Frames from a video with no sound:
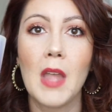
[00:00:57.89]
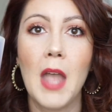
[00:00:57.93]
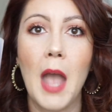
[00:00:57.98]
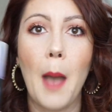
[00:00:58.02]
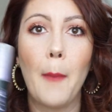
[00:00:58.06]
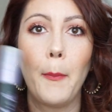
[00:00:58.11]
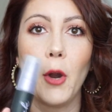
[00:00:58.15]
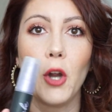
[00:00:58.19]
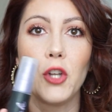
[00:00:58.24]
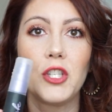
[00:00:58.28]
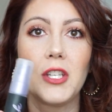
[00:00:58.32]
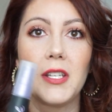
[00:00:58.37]
I
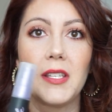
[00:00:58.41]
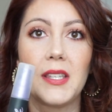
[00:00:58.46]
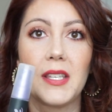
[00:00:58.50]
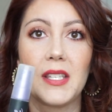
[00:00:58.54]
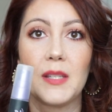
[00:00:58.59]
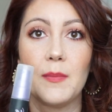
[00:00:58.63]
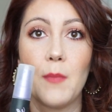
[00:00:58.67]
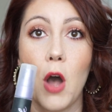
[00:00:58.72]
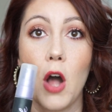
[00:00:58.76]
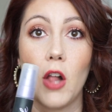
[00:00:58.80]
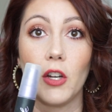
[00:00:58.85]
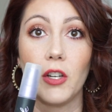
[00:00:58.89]
purchased the
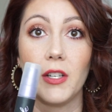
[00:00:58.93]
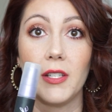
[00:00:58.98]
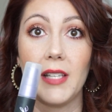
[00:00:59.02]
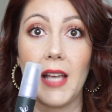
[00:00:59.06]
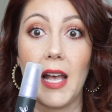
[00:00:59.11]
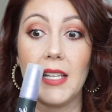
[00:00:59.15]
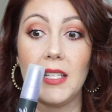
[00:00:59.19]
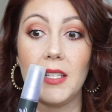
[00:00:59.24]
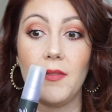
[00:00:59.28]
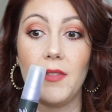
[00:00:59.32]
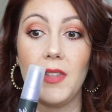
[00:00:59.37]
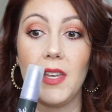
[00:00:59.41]
smaller
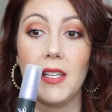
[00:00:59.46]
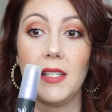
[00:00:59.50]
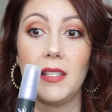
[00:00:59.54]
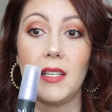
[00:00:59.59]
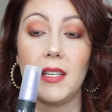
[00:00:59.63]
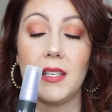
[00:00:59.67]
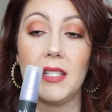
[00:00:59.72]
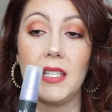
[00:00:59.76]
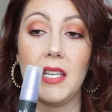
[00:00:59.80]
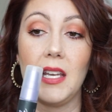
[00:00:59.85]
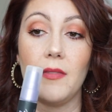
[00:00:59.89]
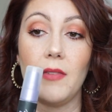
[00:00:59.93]
size of this to
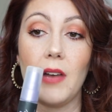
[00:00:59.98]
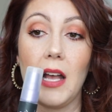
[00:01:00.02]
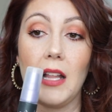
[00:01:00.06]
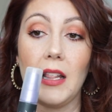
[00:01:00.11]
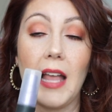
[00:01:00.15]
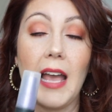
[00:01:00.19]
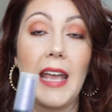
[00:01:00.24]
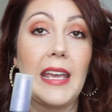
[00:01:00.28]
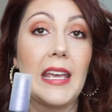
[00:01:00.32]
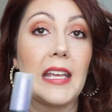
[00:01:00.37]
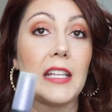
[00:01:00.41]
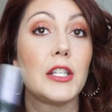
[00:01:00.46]
see if I
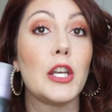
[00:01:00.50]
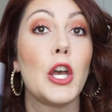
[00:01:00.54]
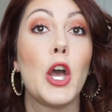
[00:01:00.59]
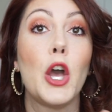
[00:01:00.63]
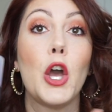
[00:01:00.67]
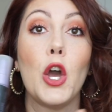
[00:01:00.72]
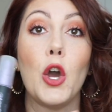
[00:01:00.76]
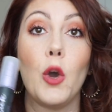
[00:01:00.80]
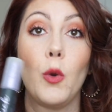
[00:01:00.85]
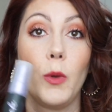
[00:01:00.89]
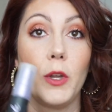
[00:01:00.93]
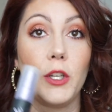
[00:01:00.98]
like it,
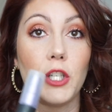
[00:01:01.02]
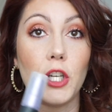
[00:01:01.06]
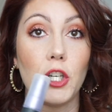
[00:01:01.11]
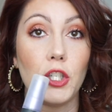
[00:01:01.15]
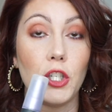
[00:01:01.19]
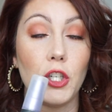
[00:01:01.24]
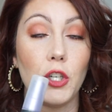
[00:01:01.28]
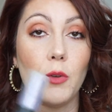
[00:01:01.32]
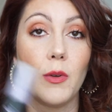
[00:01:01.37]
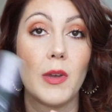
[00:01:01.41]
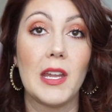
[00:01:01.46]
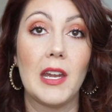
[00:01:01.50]
which I
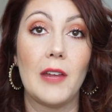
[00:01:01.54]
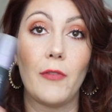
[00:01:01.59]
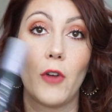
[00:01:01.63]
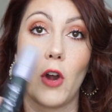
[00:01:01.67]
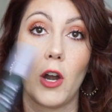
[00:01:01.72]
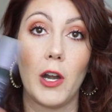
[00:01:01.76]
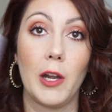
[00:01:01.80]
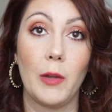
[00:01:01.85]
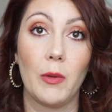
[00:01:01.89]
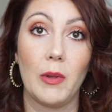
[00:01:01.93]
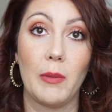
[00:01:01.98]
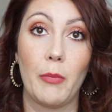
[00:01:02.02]
do, and I've
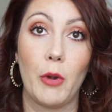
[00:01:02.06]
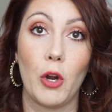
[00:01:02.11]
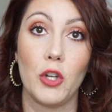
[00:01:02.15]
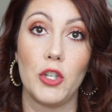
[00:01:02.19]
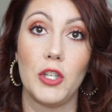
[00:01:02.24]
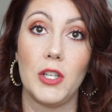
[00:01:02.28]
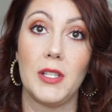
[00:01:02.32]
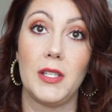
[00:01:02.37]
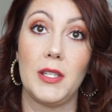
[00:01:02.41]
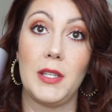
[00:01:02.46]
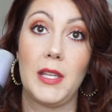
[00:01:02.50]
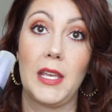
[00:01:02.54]
already
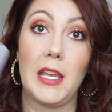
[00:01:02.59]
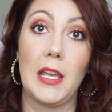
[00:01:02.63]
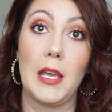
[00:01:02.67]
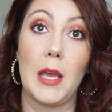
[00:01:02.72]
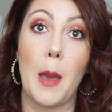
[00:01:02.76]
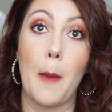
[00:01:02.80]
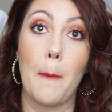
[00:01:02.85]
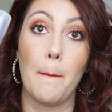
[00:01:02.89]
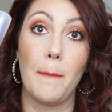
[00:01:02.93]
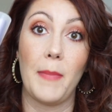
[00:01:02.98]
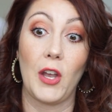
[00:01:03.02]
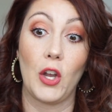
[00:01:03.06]
repurchased the
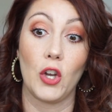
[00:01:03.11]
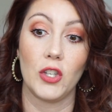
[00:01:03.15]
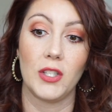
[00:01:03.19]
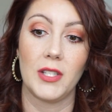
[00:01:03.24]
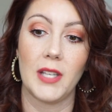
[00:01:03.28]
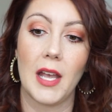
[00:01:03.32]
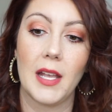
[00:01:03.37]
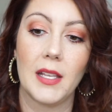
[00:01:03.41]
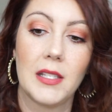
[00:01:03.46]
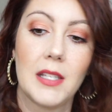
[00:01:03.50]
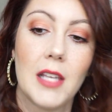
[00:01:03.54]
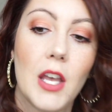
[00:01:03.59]
bigger
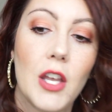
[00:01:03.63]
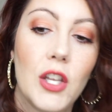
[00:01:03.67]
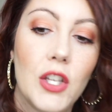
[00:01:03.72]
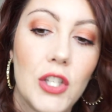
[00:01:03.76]
size.